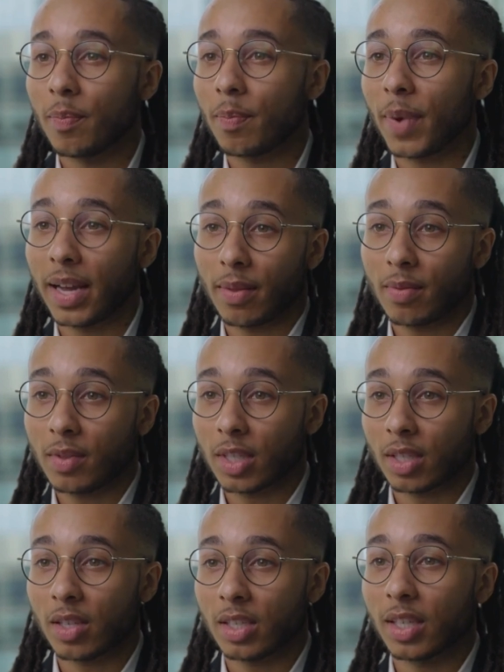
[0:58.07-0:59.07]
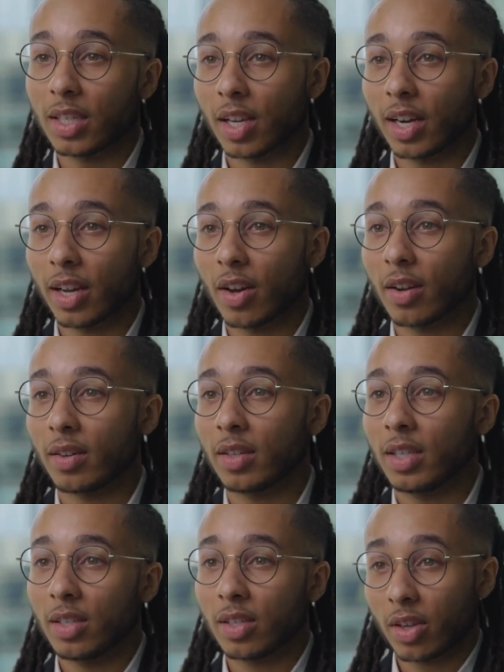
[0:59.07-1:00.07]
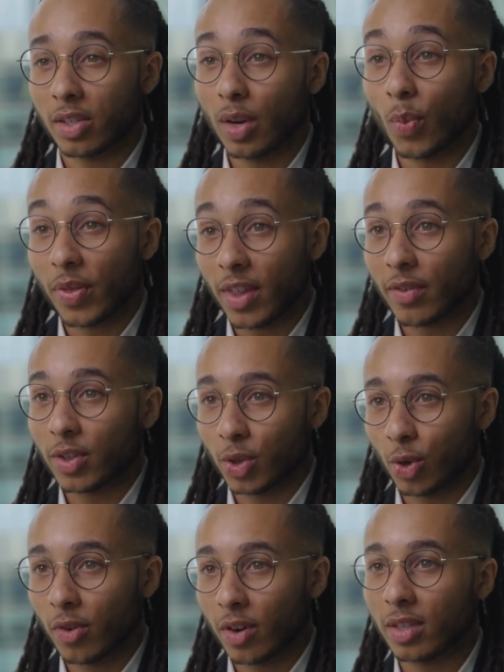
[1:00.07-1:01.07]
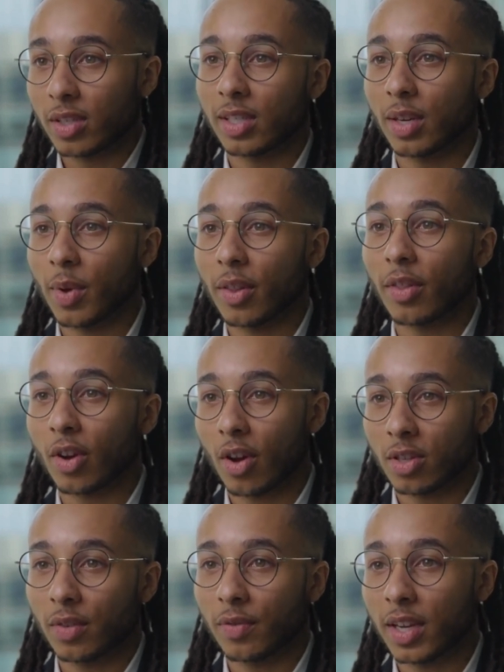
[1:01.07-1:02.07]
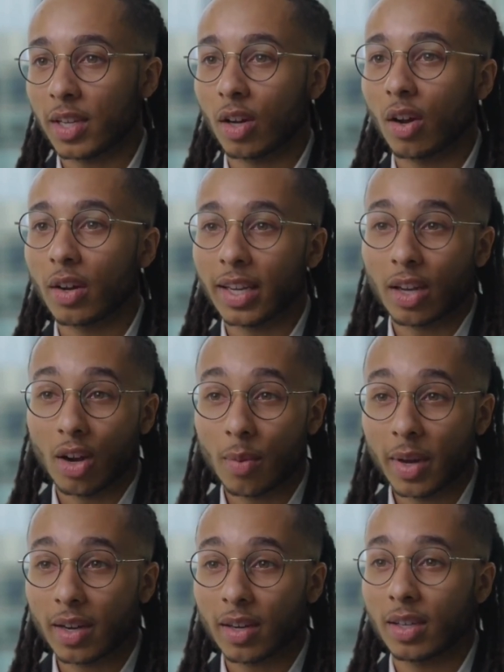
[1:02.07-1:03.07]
by discussing this early on, discussing it with their insurer to see whether the costs of this are economic,